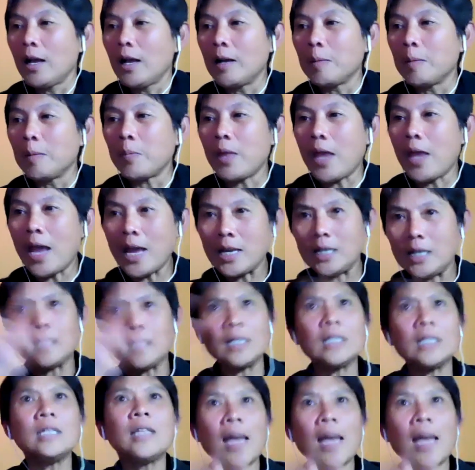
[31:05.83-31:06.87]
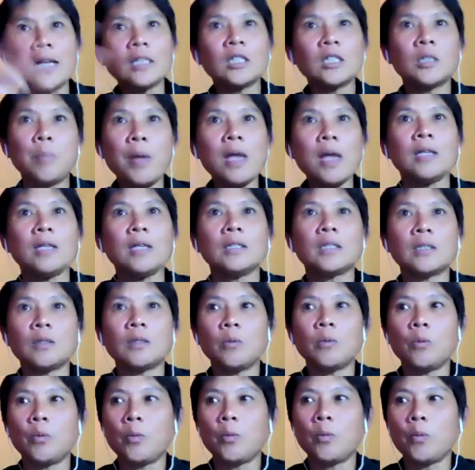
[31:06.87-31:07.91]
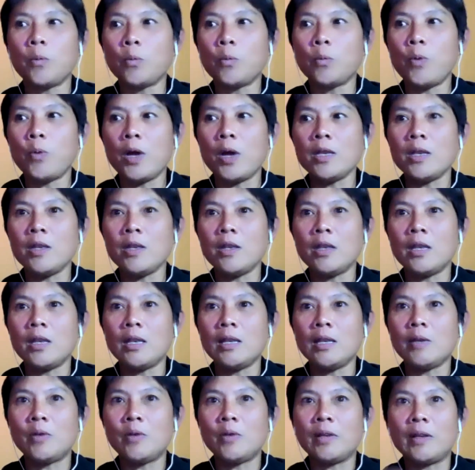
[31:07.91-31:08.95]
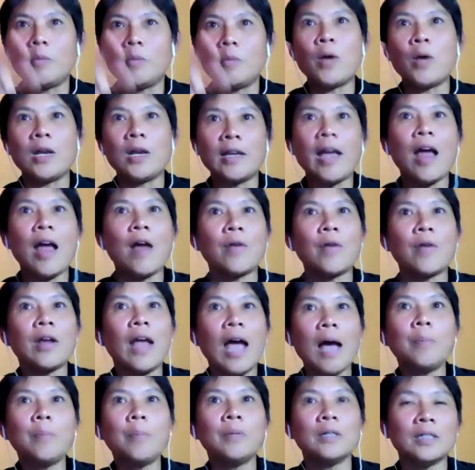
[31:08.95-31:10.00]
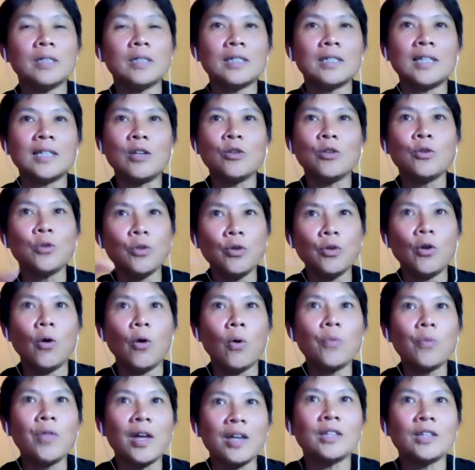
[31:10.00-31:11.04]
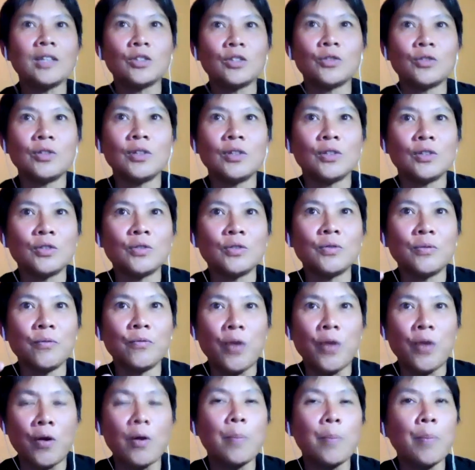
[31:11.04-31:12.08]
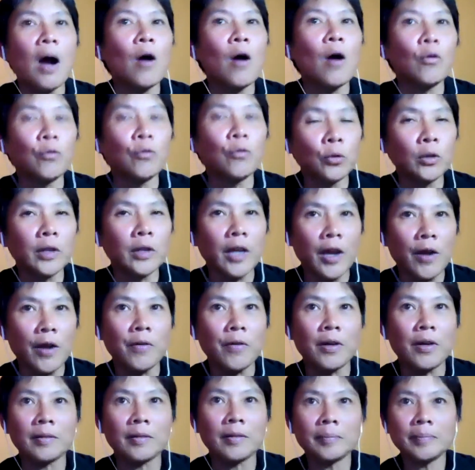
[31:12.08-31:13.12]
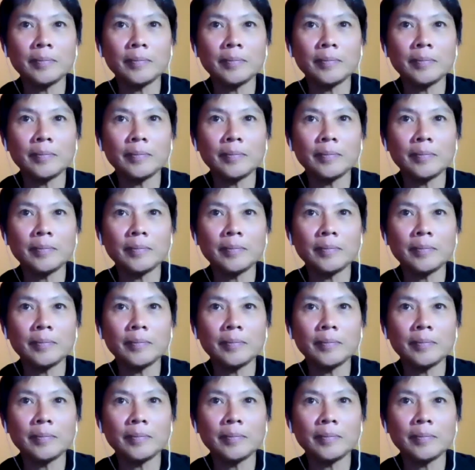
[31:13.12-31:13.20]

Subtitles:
and it's in that space when caring happens that that it's very powerful caring.